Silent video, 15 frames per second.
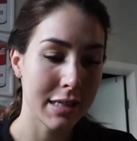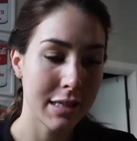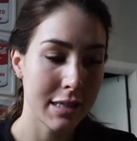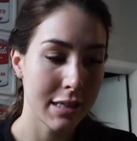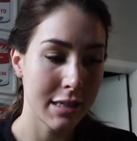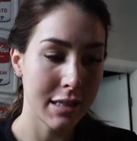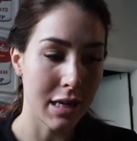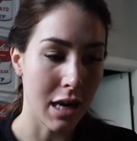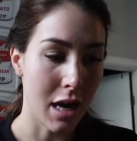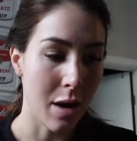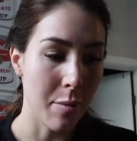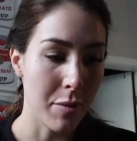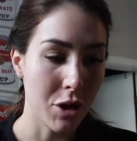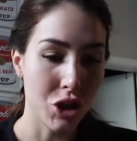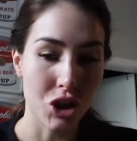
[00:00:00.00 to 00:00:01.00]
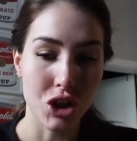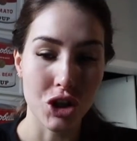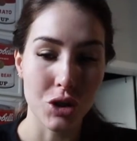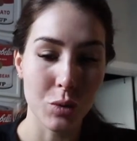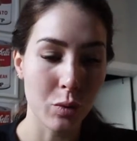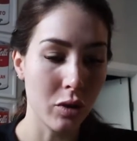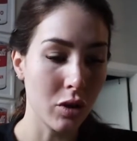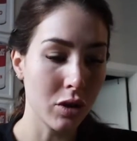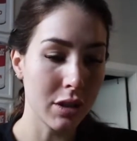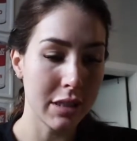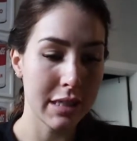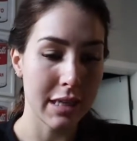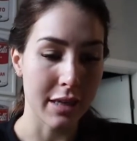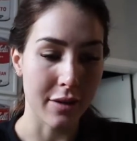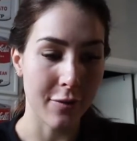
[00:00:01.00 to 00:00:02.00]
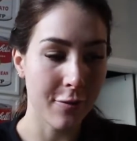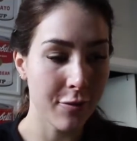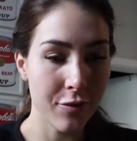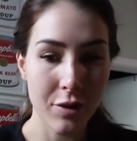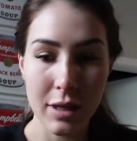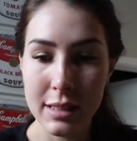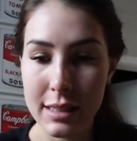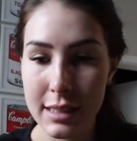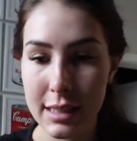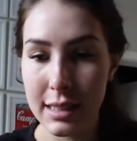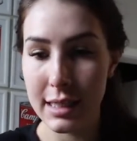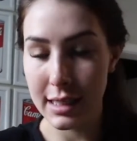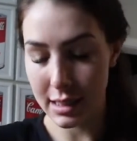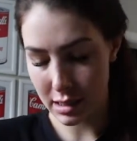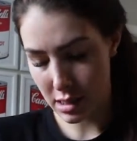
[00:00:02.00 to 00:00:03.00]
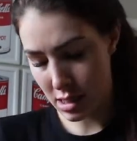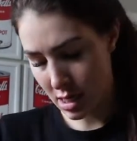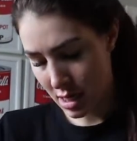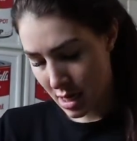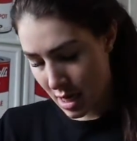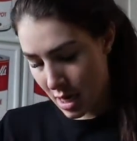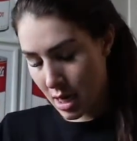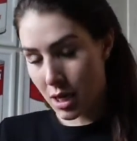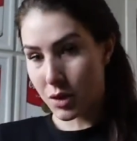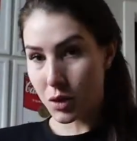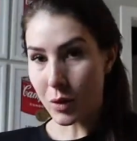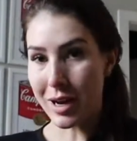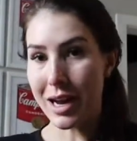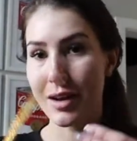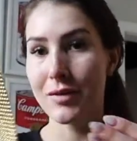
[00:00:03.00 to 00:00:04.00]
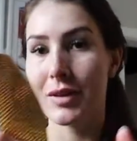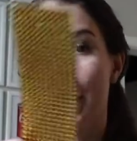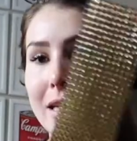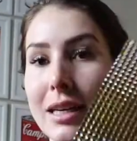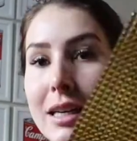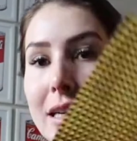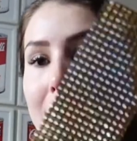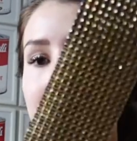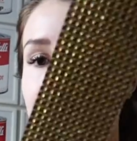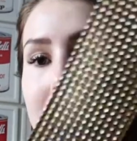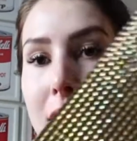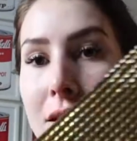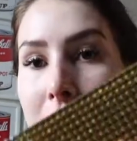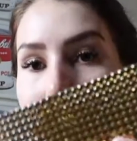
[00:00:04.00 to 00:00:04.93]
some jewels to the front here. So I have these